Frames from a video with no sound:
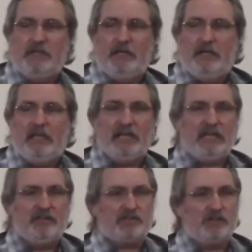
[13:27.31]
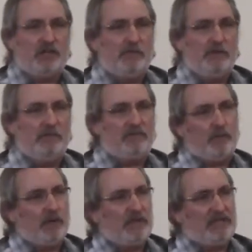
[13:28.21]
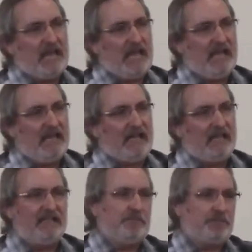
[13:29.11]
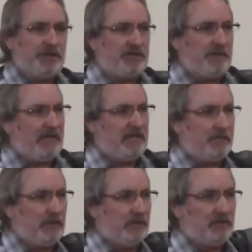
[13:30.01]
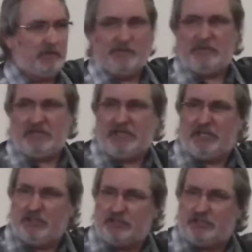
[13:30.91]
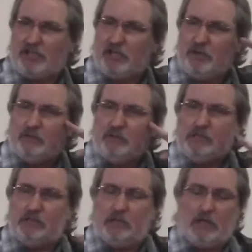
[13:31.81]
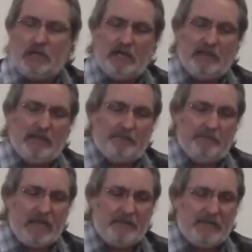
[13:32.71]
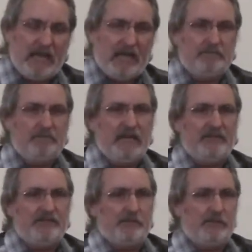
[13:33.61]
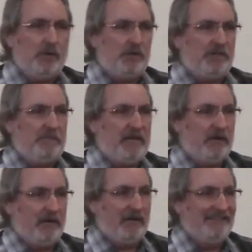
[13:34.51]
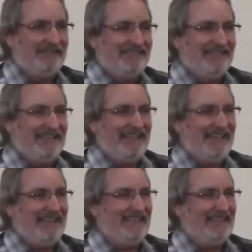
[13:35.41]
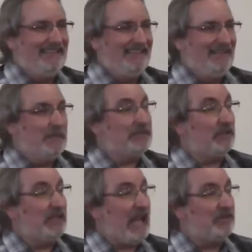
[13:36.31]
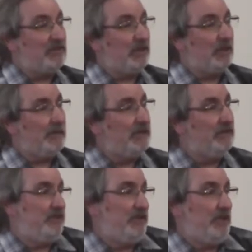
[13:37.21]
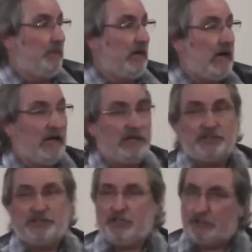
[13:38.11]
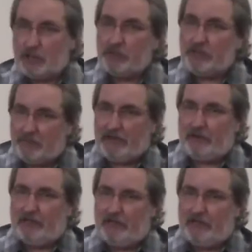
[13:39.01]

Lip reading: in a sermon before today. I did preach a baseball sermon many years ago that maybe I had some Yogi Berra in. But today's sermon is an homage to Yogi Berra,